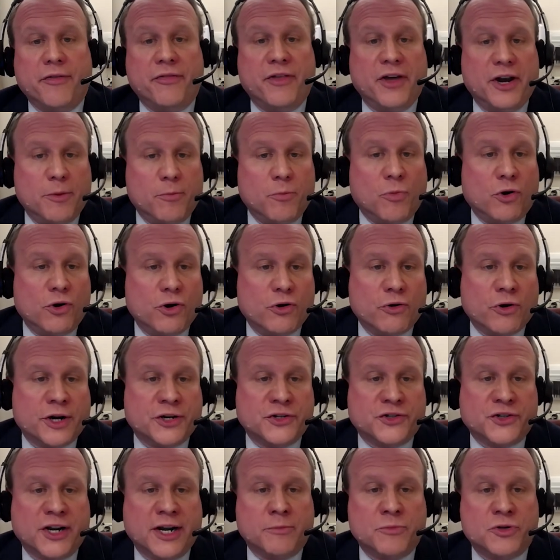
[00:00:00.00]
Then a motor
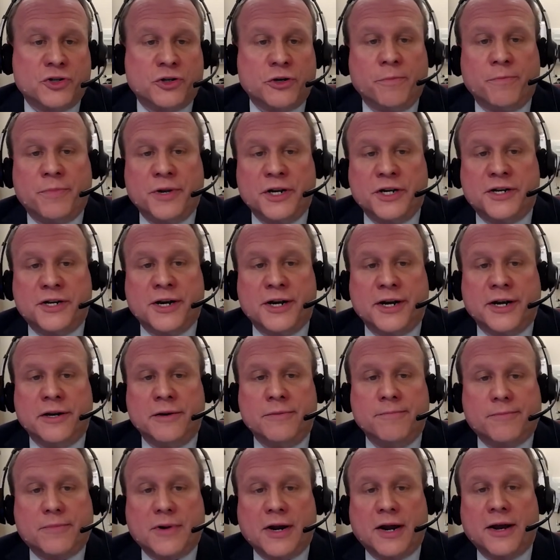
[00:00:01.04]
exam should be
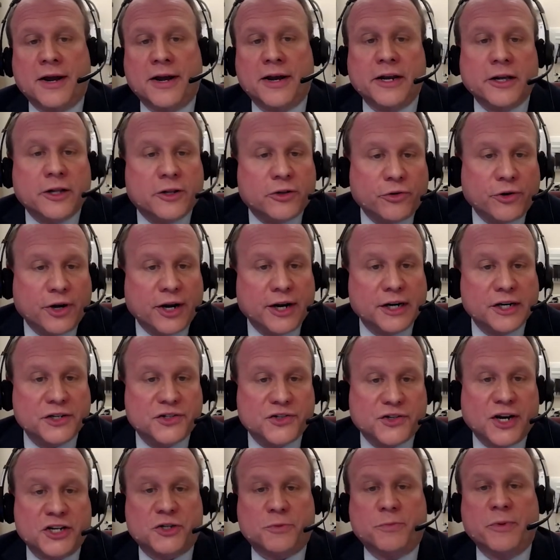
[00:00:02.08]
done, including
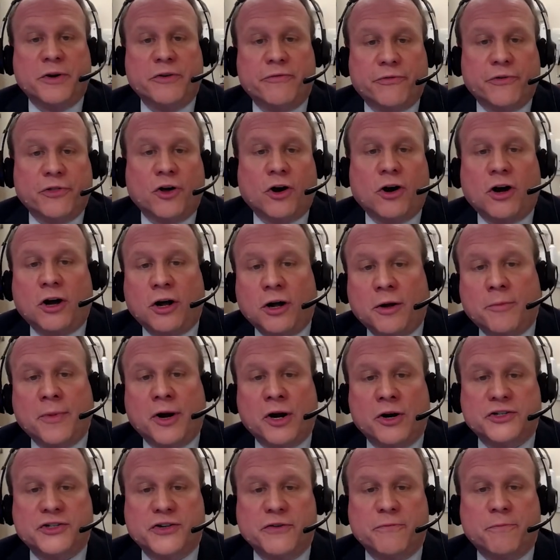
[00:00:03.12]
assessment for the
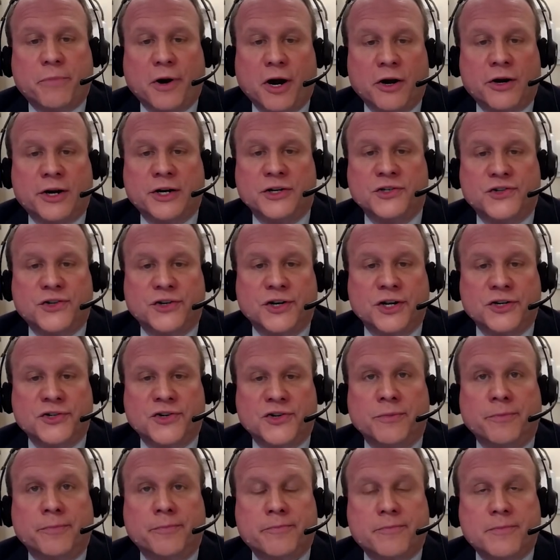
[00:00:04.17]
hallmarks of
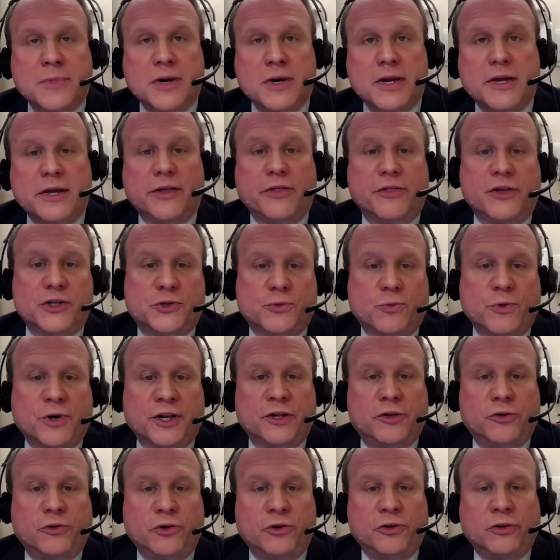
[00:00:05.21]
Parkinsonism. This would
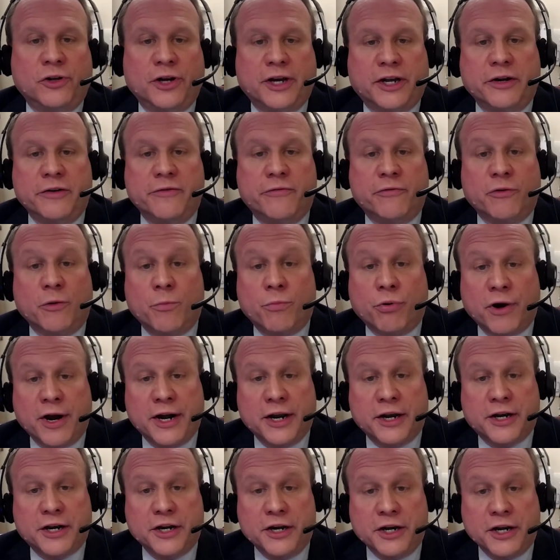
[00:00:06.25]
include looking for
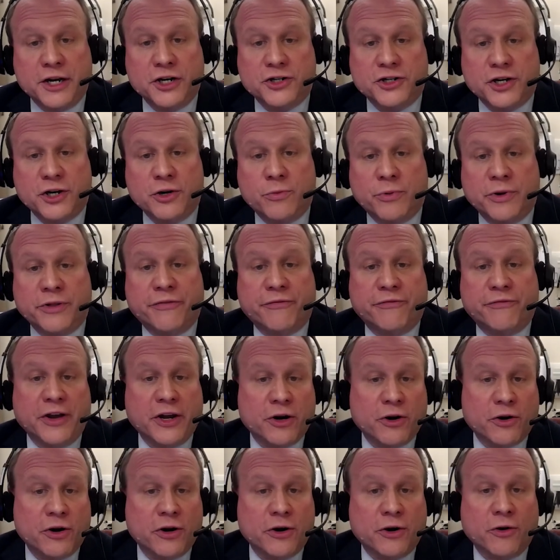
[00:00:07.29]
bradykinesia with
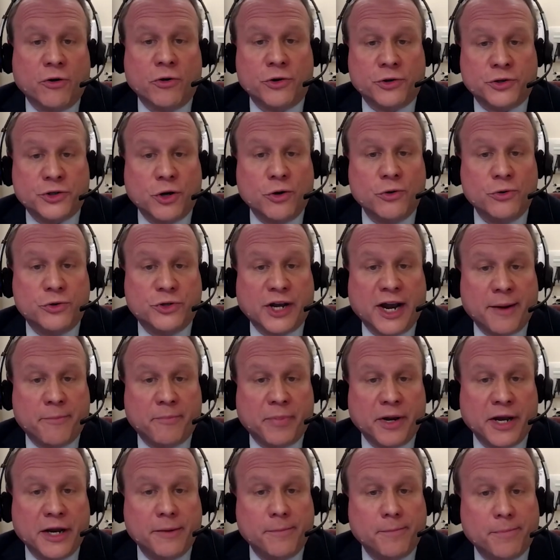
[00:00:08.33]
finger or toe
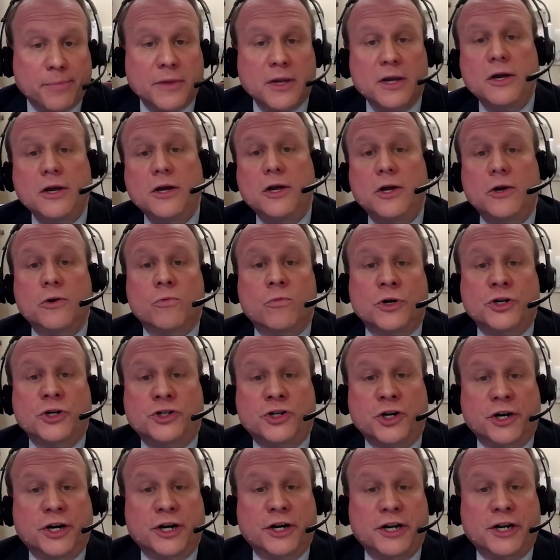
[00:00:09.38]
tapping,
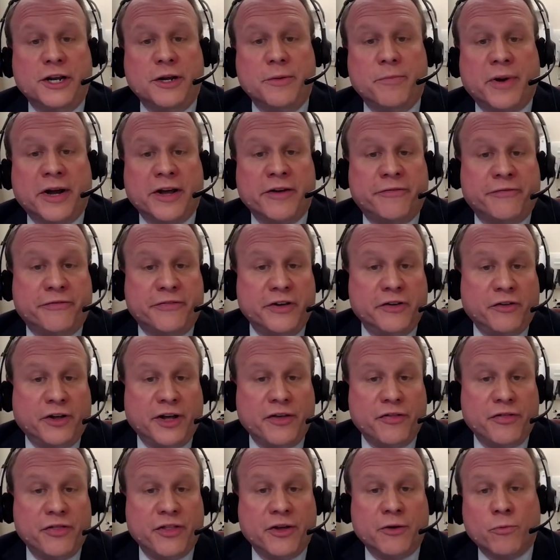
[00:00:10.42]
rigidity by
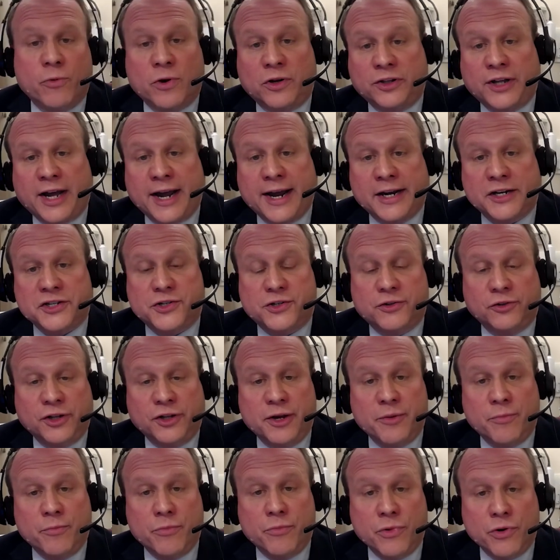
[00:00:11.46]
feeling the relaxed
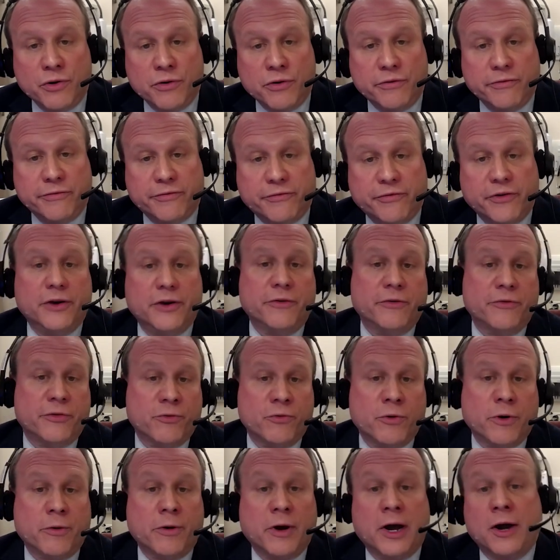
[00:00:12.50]
limb move
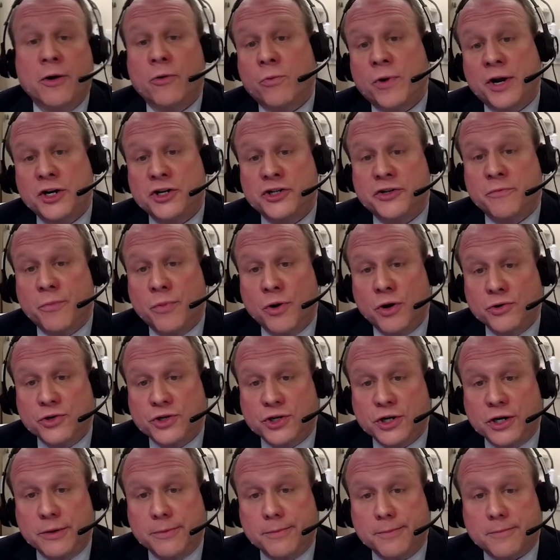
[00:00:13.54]
through a range of
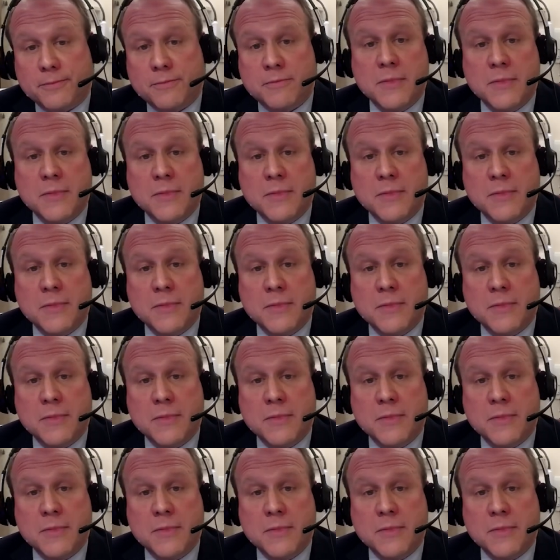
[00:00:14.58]
motion,